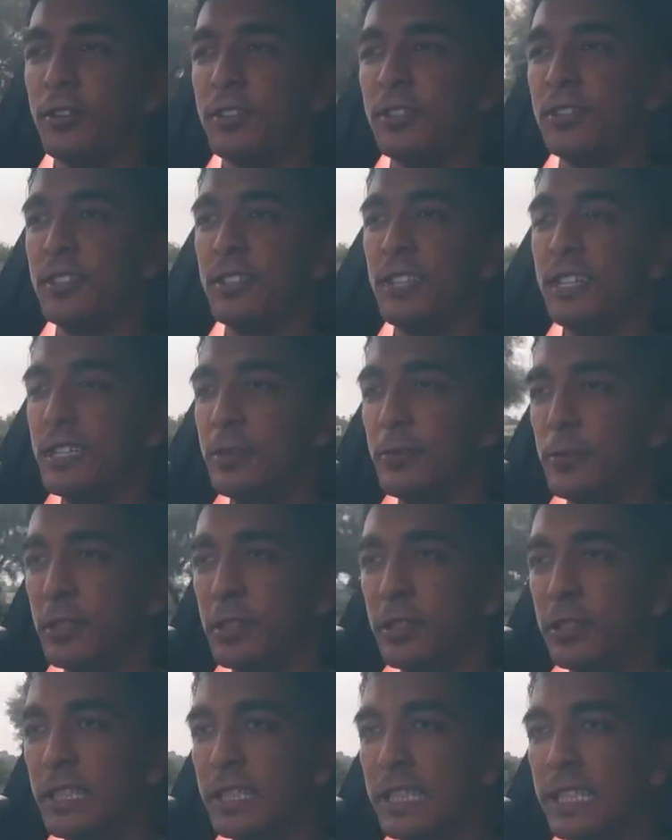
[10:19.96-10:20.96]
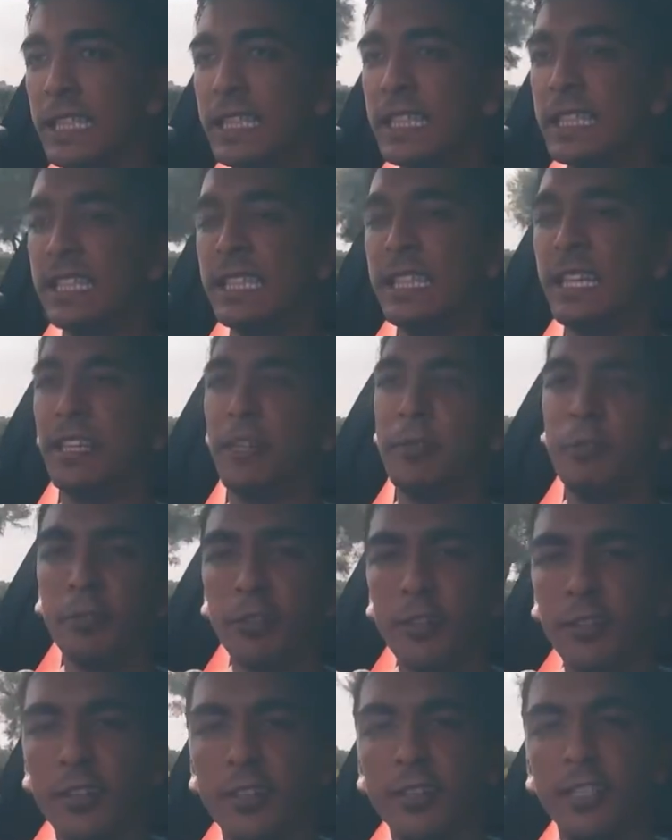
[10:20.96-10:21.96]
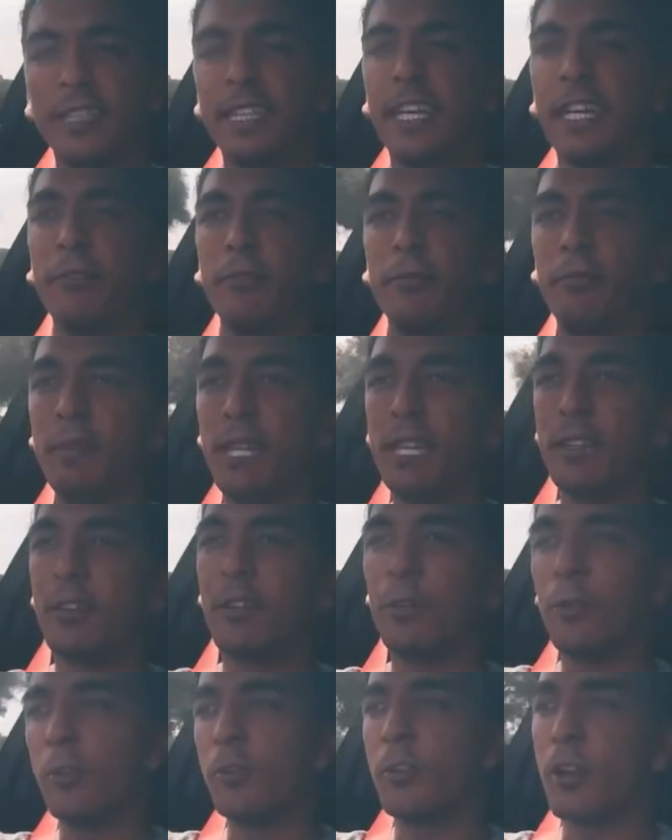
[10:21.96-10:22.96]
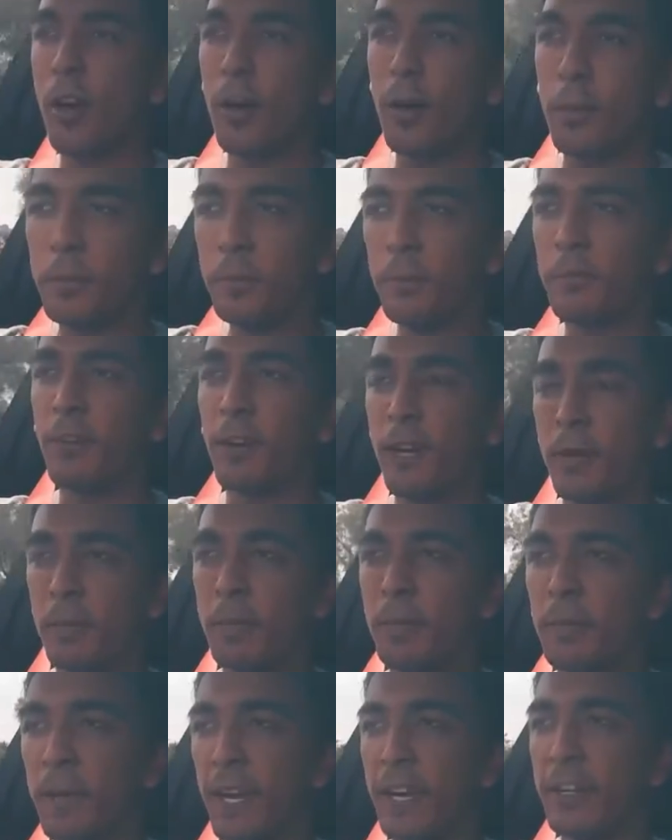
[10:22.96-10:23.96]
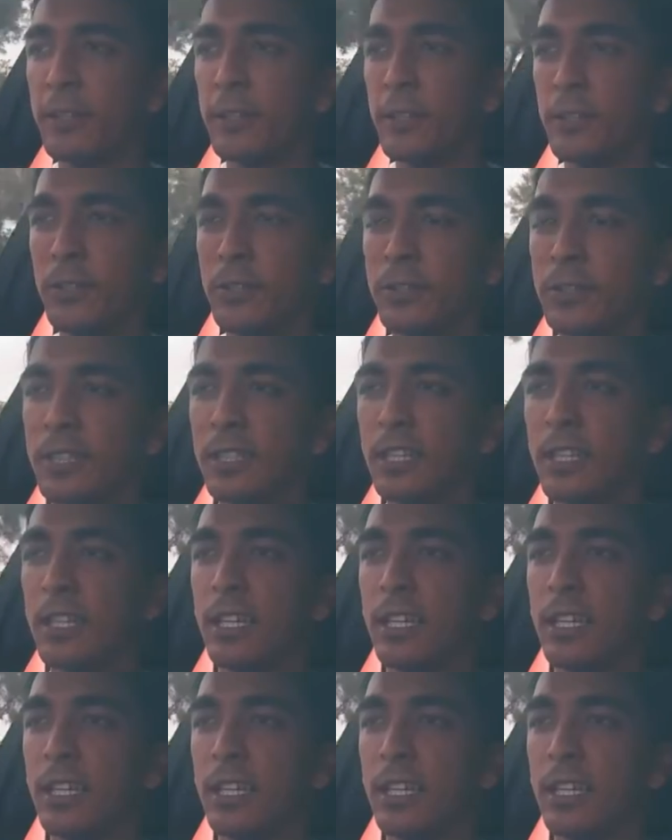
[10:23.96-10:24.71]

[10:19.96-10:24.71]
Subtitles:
on the steering wheel, and the Ferraris, they have metal or carbon fiber pedals.